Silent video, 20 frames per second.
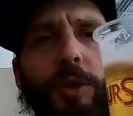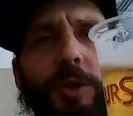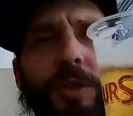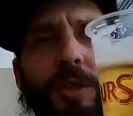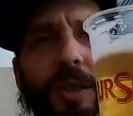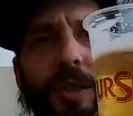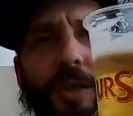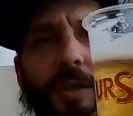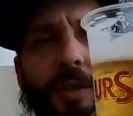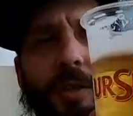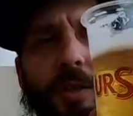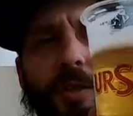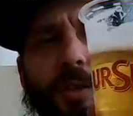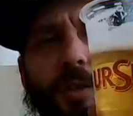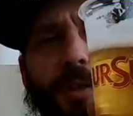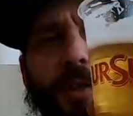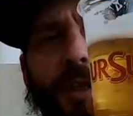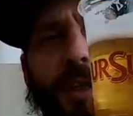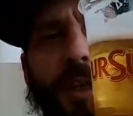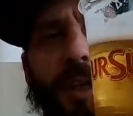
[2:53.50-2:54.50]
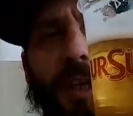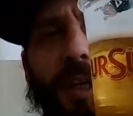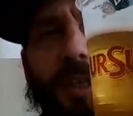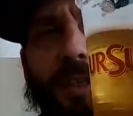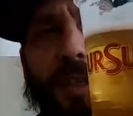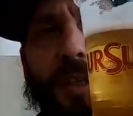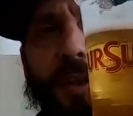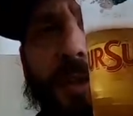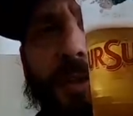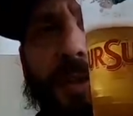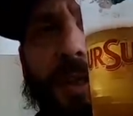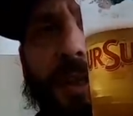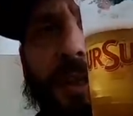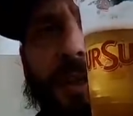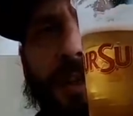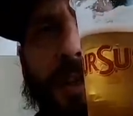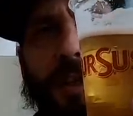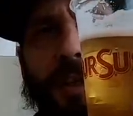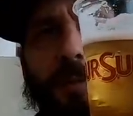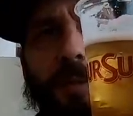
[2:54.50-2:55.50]
Ursus, I think is how you say
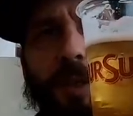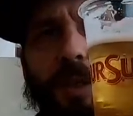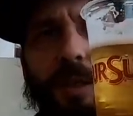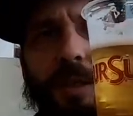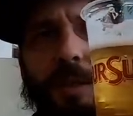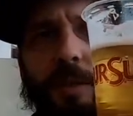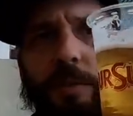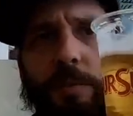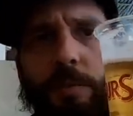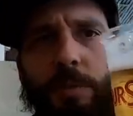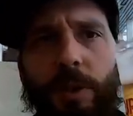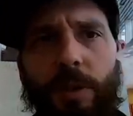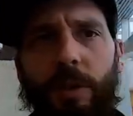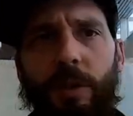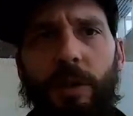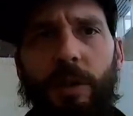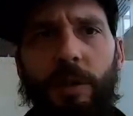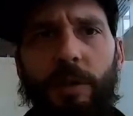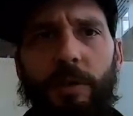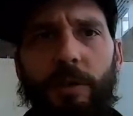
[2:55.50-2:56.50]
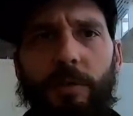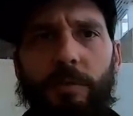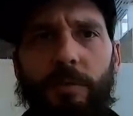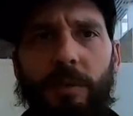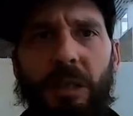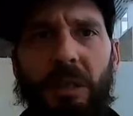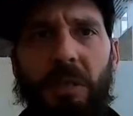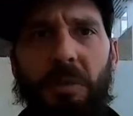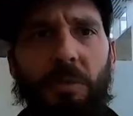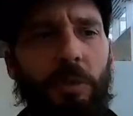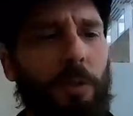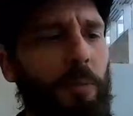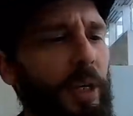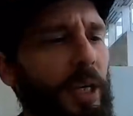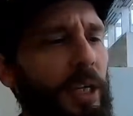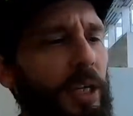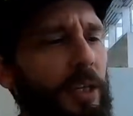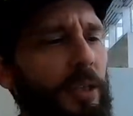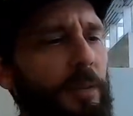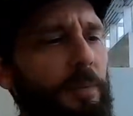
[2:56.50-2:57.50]
the name of this beer here in
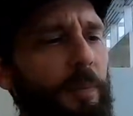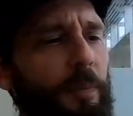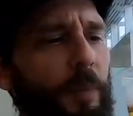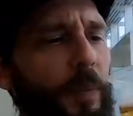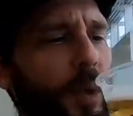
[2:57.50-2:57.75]
Romania.